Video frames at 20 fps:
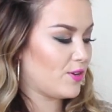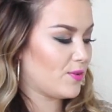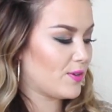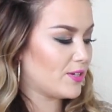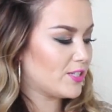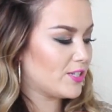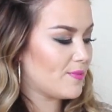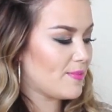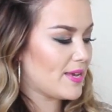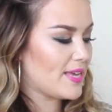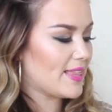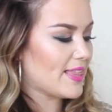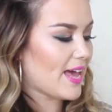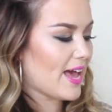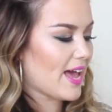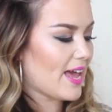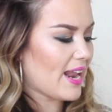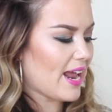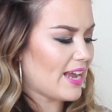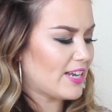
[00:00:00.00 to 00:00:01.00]
newer to me
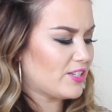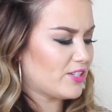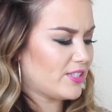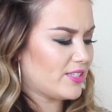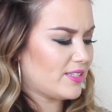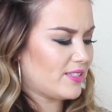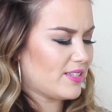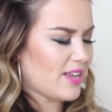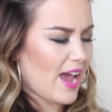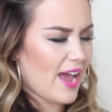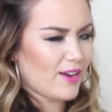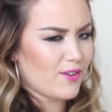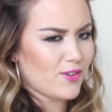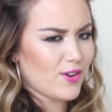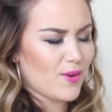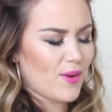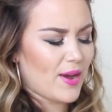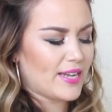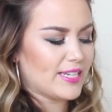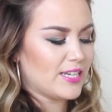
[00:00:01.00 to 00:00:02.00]
that I just, I don't
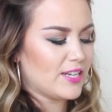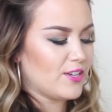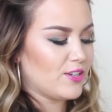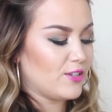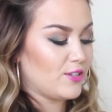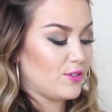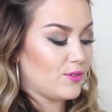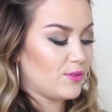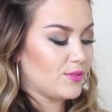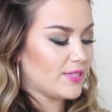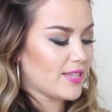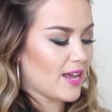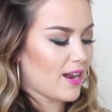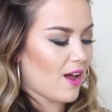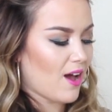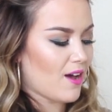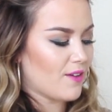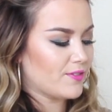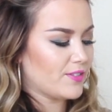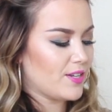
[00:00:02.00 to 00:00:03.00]
know, I didn't use that
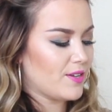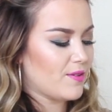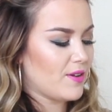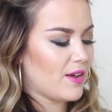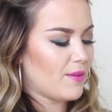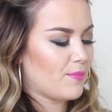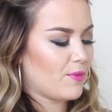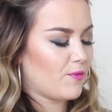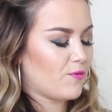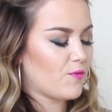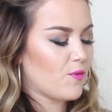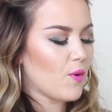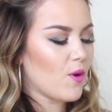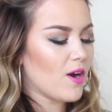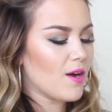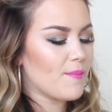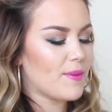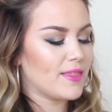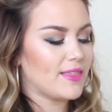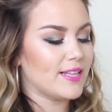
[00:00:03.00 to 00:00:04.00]
often
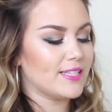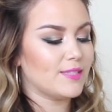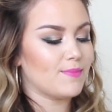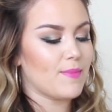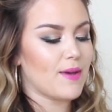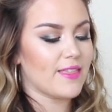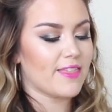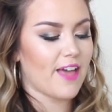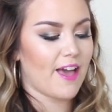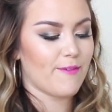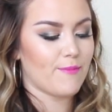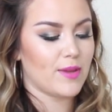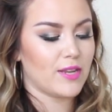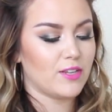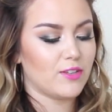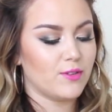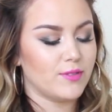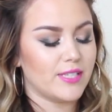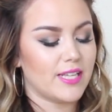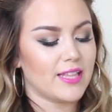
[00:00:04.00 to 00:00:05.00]
before, but this month I've been
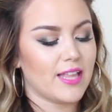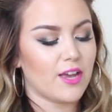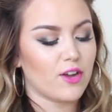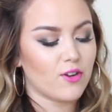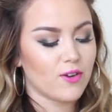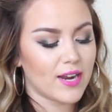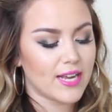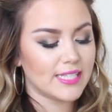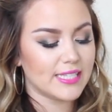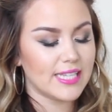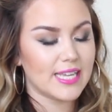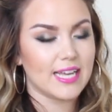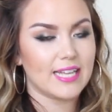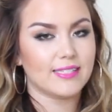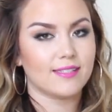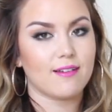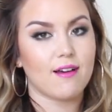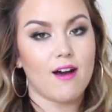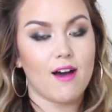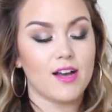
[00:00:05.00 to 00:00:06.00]
using like crazy
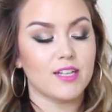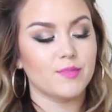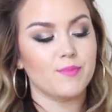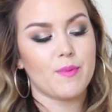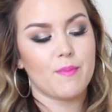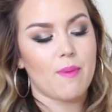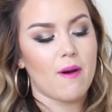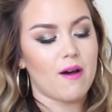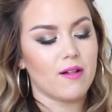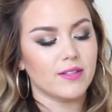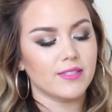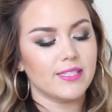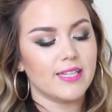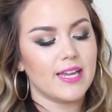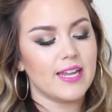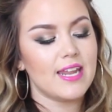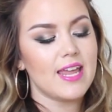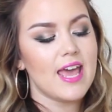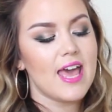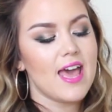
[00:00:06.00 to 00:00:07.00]
is
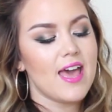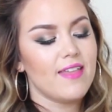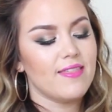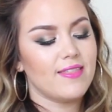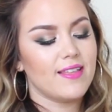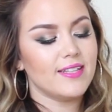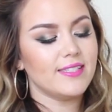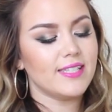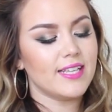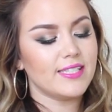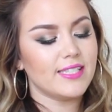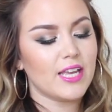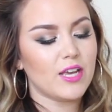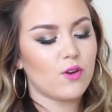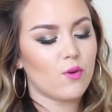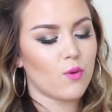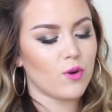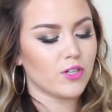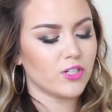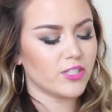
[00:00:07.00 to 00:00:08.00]
Cosmopolitan. This is
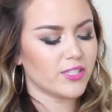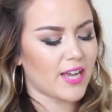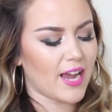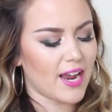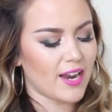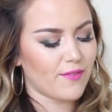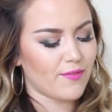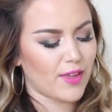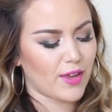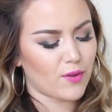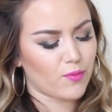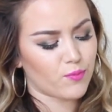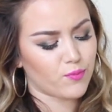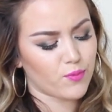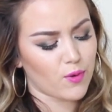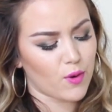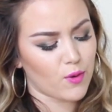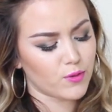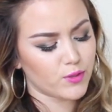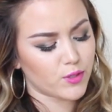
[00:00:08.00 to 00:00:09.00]
a gorgeous kind of like
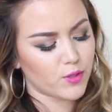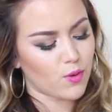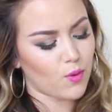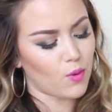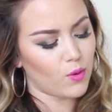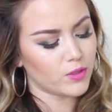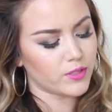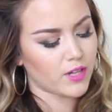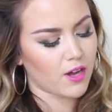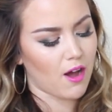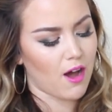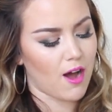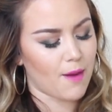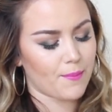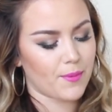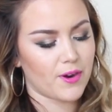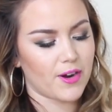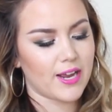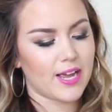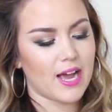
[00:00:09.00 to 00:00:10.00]
rose gold
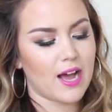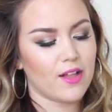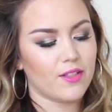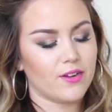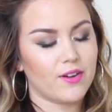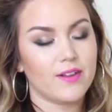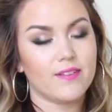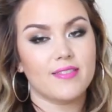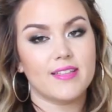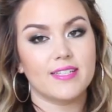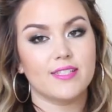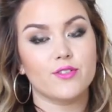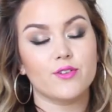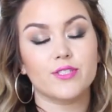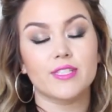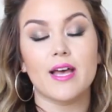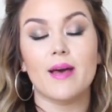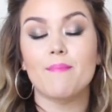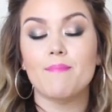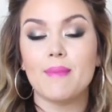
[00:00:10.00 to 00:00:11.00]
coppery color. This
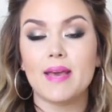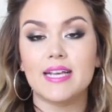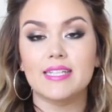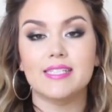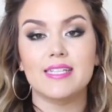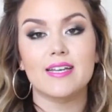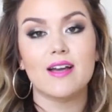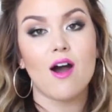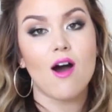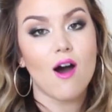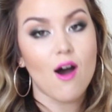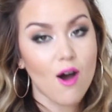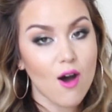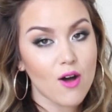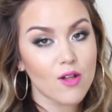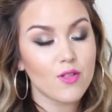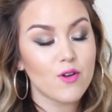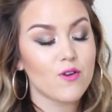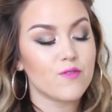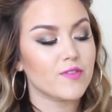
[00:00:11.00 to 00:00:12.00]
looks amazing
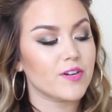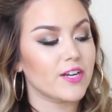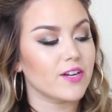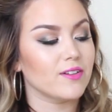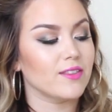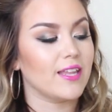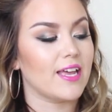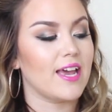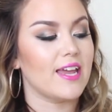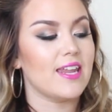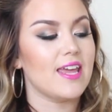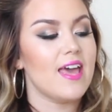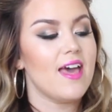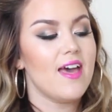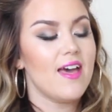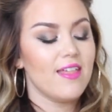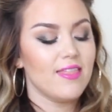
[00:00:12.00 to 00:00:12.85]
all over your lid.